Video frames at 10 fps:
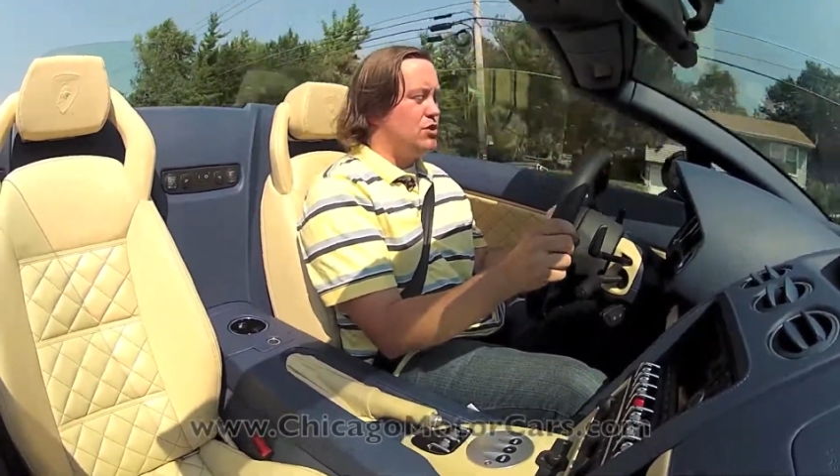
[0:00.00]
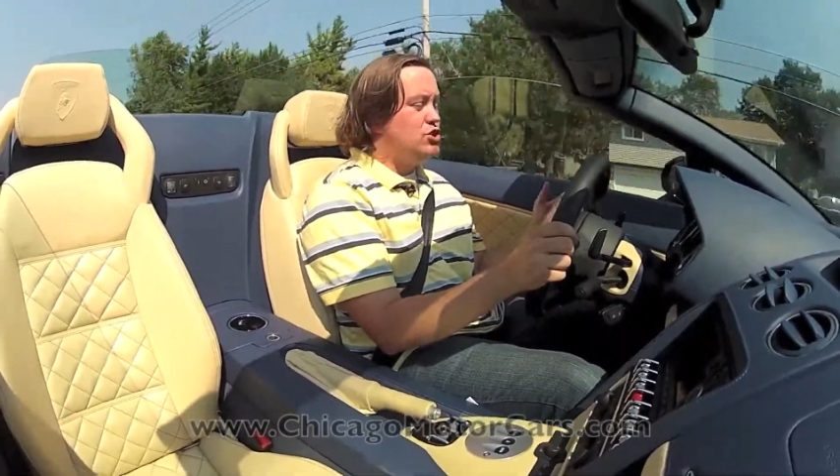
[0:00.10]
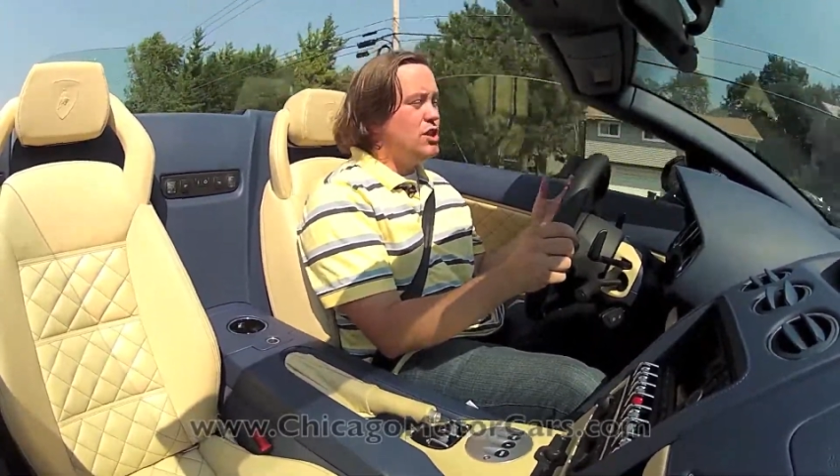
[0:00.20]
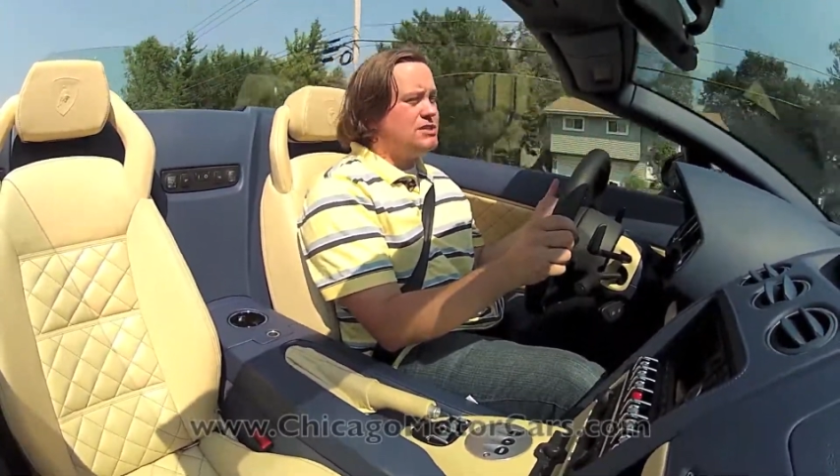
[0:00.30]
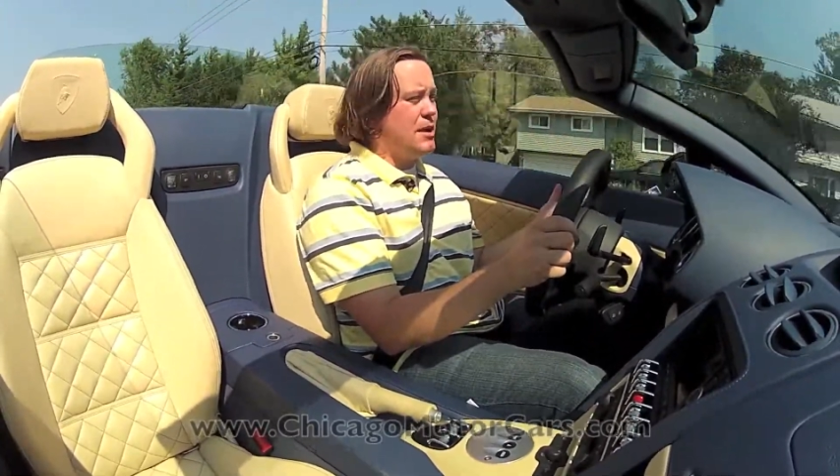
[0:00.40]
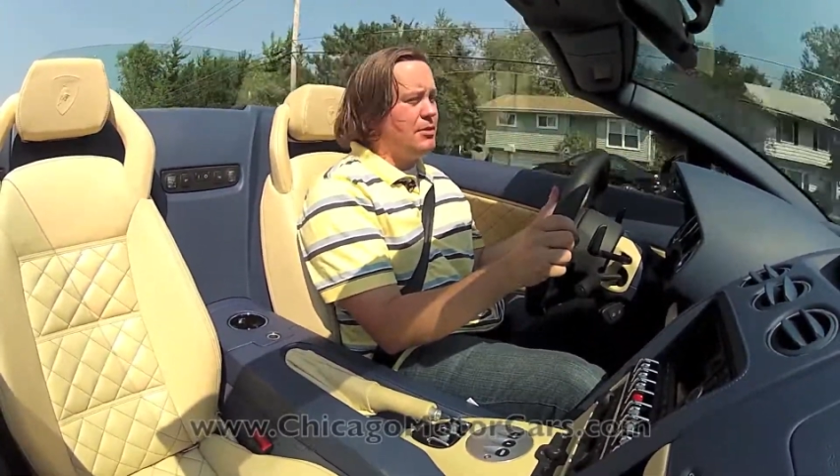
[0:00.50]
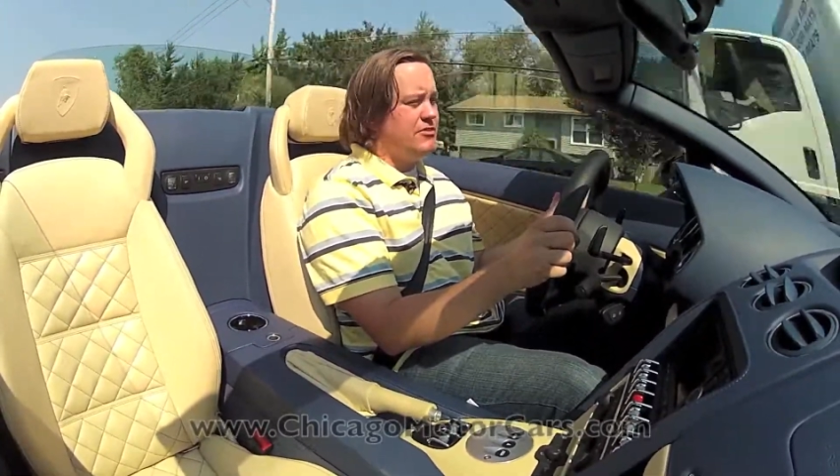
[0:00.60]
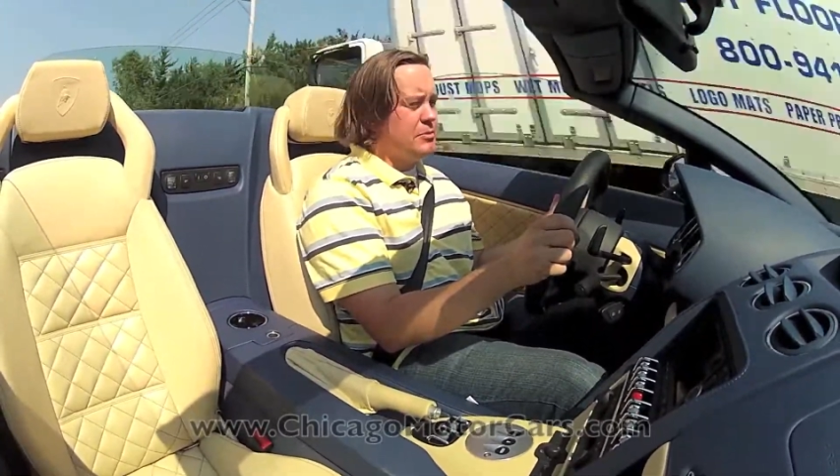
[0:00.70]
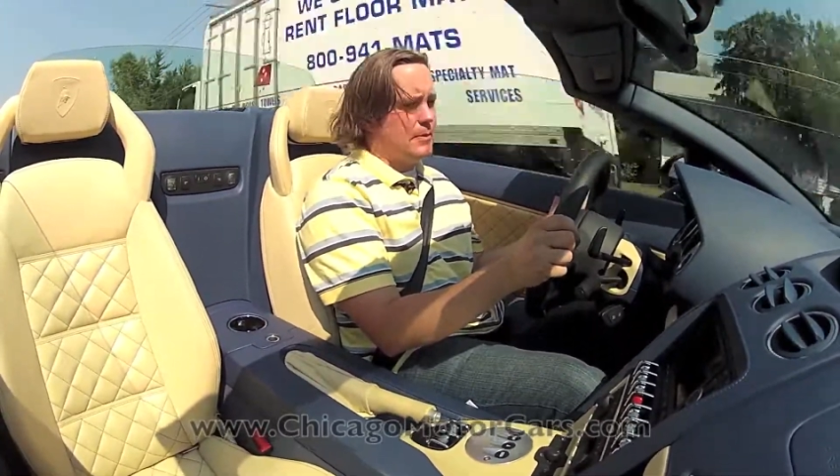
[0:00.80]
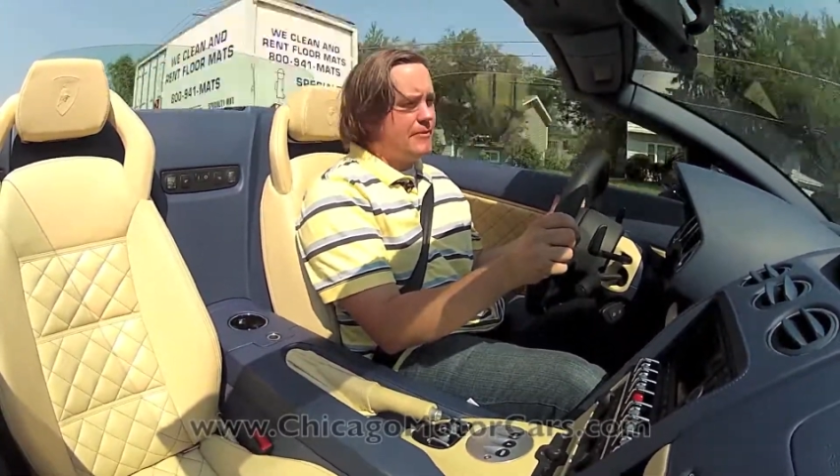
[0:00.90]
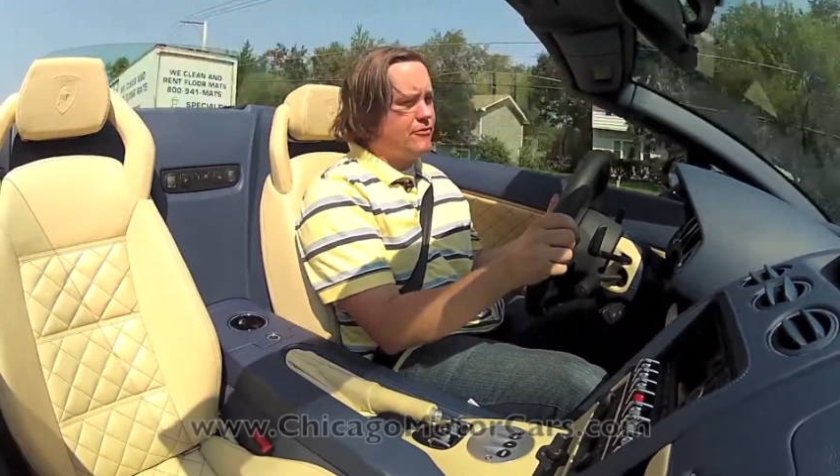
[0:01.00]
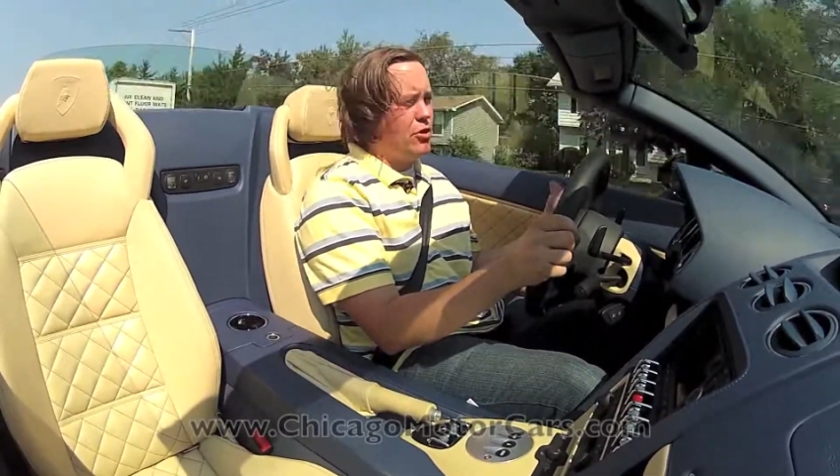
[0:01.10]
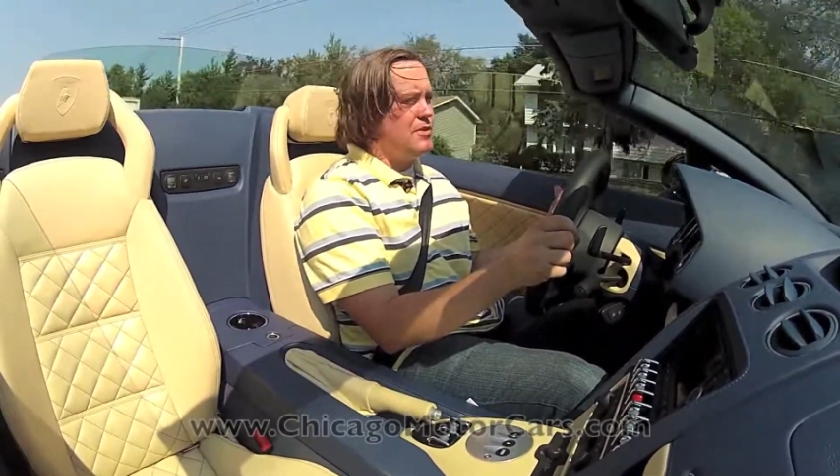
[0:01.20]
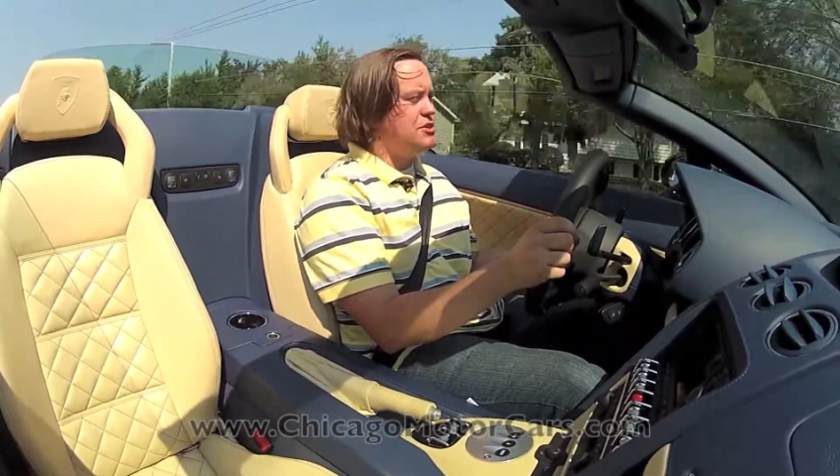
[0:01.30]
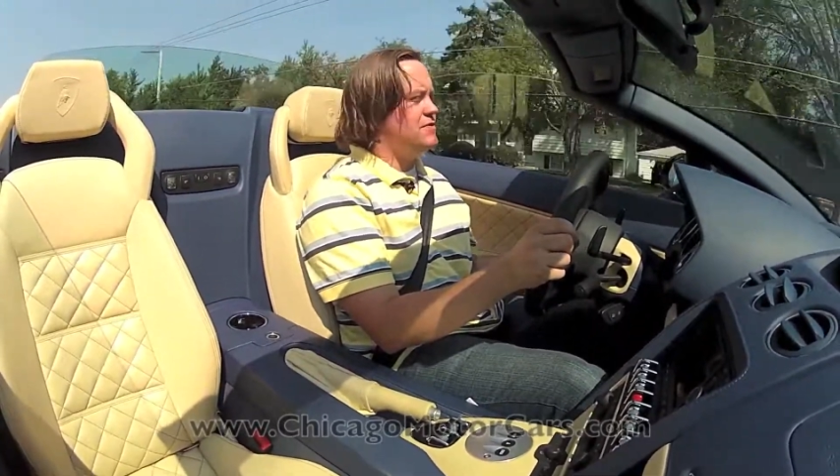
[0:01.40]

just unbelievable performance.